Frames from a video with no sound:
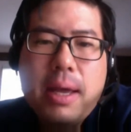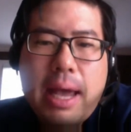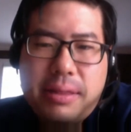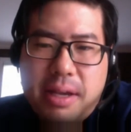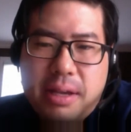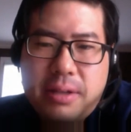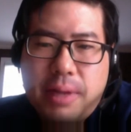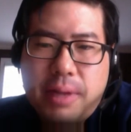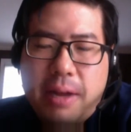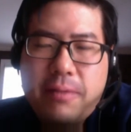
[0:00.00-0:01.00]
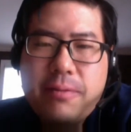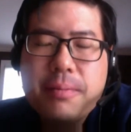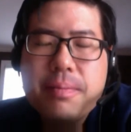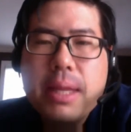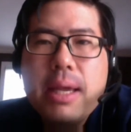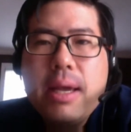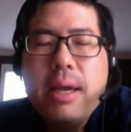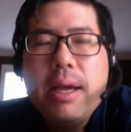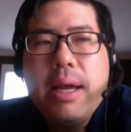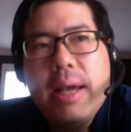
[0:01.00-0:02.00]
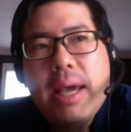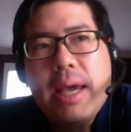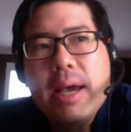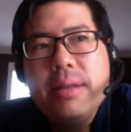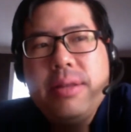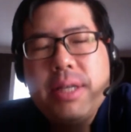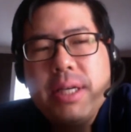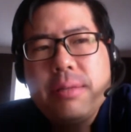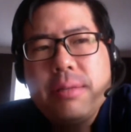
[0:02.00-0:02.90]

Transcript: at the end of life, and the